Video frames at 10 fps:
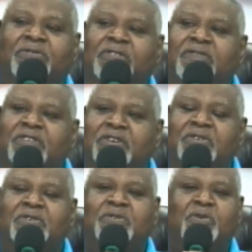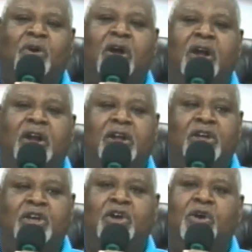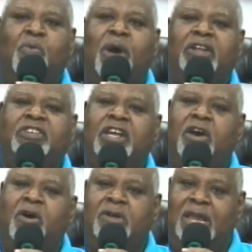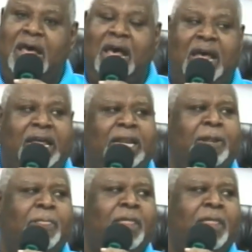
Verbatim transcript: of you who are watching online,